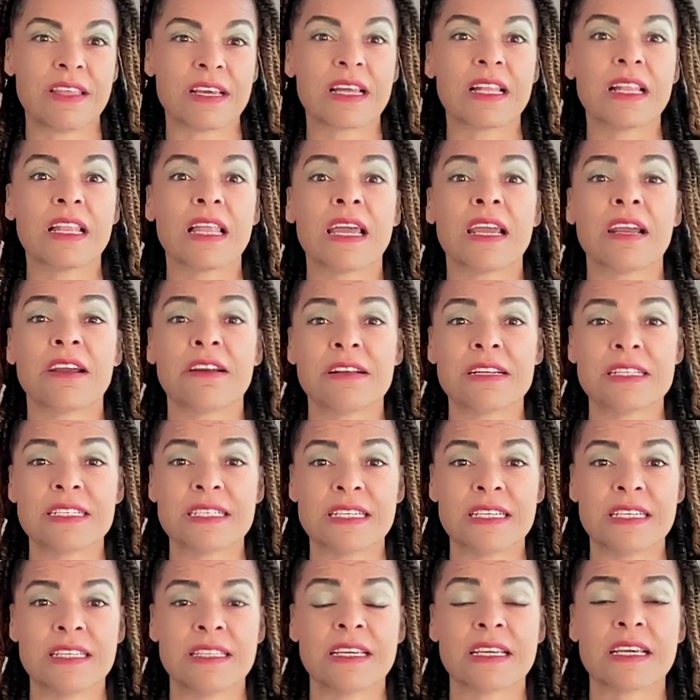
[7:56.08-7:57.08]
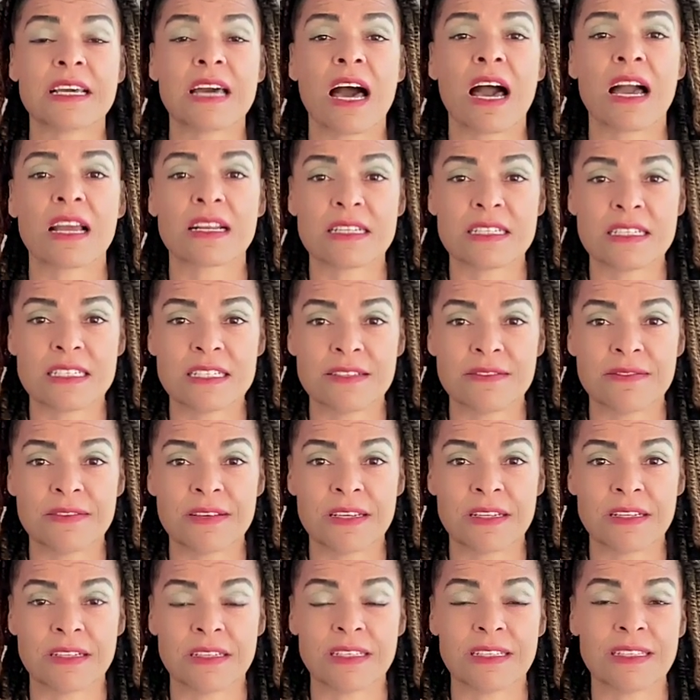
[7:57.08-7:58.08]
clarity, the cognitive
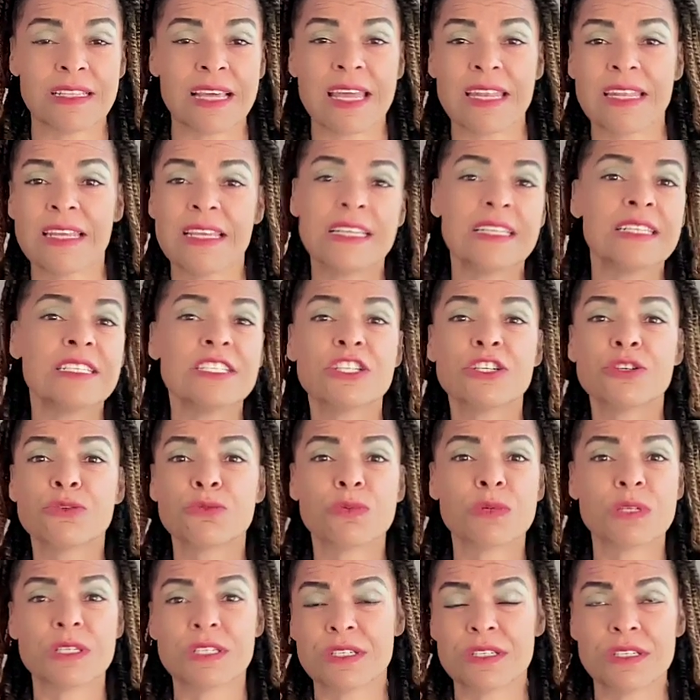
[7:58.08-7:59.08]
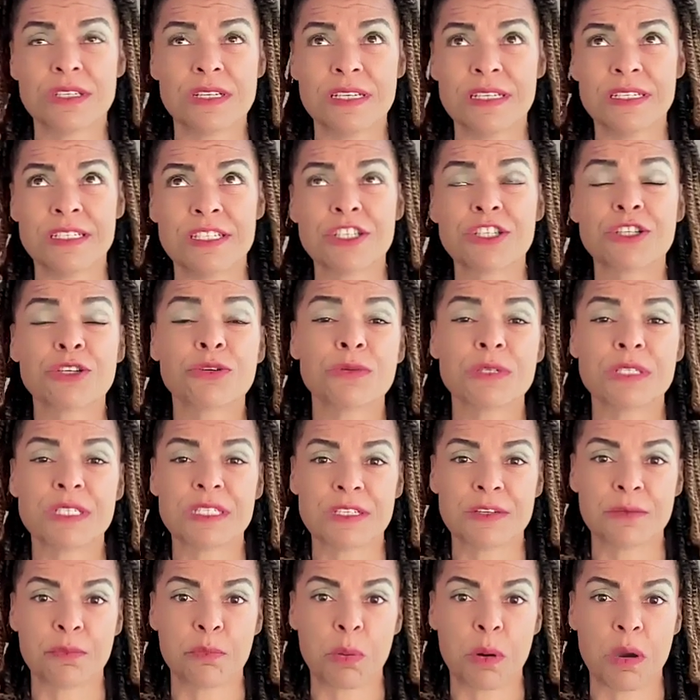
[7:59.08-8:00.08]
healing, that
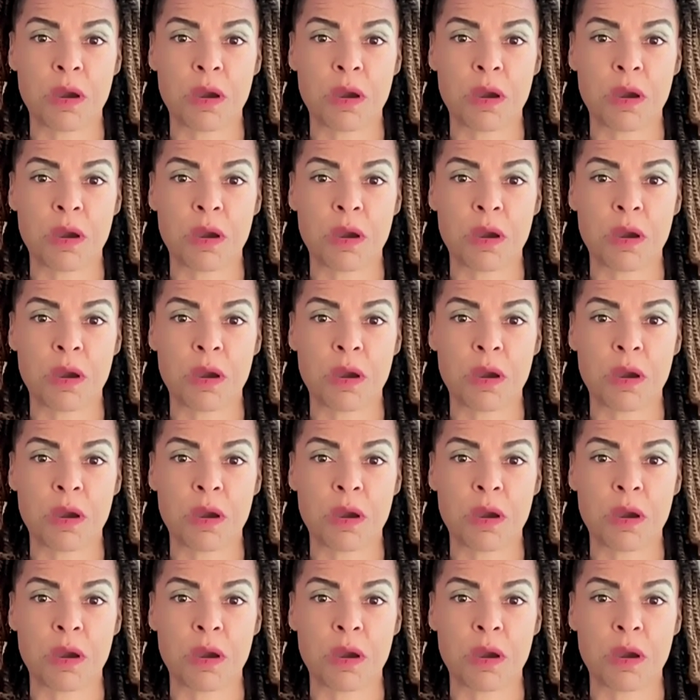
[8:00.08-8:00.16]
intuitive